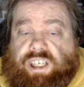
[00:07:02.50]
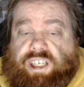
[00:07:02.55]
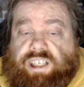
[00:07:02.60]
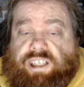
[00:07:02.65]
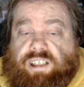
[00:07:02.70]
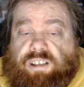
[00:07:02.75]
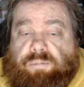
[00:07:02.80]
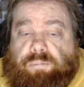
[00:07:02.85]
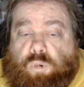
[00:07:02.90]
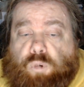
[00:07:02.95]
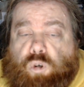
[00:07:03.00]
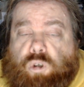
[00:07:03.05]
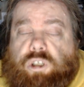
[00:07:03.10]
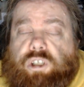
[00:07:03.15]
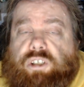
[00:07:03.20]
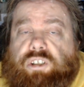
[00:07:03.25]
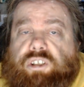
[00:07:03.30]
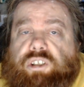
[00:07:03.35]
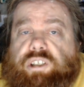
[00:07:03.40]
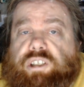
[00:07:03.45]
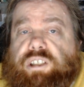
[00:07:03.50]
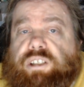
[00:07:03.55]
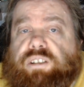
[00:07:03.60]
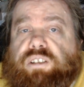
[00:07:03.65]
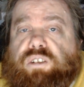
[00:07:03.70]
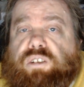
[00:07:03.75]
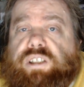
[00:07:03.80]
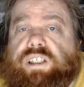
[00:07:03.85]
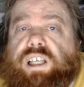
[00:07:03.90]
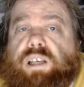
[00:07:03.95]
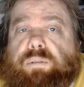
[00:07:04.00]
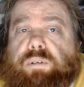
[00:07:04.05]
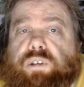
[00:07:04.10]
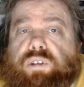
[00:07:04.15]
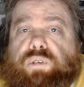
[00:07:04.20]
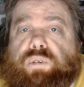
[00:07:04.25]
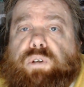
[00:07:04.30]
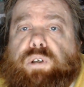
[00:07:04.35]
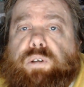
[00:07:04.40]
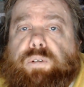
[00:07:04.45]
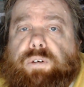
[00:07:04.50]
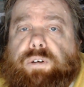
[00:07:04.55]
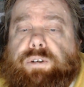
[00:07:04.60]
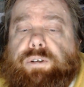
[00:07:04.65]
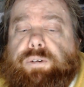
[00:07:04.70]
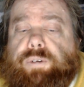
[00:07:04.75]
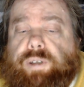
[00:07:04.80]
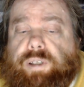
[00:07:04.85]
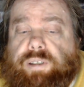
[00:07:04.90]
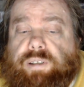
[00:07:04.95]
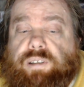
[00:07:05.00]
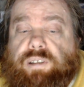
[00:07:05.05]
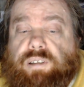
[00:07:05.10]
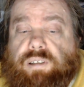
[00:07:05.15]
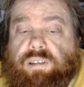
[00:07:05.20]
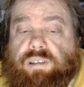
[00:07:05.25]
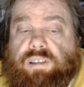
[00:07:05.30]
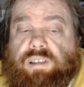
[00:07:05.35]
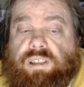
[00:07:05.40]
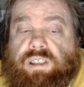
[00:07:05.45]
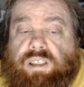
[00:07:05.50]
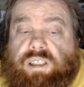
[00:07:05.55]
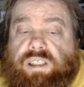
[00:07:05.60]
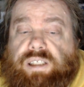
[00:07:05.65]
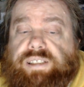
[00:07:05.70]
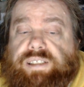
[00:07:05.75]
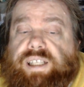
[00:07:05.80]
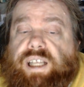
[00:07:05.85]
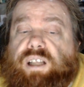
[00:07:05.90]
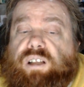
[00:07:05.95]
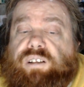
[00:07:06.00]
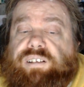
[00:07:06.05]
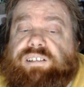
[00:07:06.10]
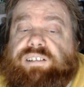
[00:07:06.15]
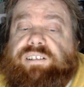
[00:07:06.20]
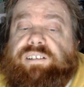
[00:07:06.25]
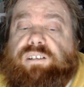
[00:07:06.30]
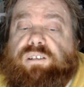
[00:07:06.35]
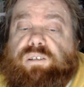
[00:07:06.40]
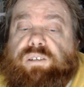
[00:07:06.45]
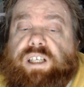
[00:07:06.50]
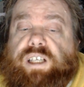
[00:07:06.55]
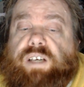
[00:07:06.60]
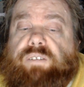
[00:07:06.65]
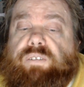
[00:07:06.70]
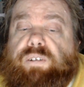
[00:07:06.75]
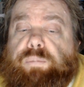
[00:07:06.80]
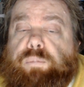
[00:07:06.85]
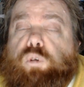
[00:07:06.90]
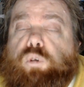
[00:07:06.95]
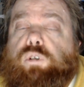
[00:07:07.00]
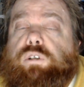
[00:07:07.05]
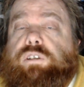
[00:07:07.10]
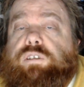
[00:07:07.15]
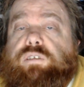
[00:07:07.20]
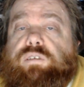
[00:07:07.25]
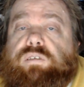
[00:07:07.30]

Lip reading: Morgan, you know, good chemistry with her and that little girl, Kevin Morgan.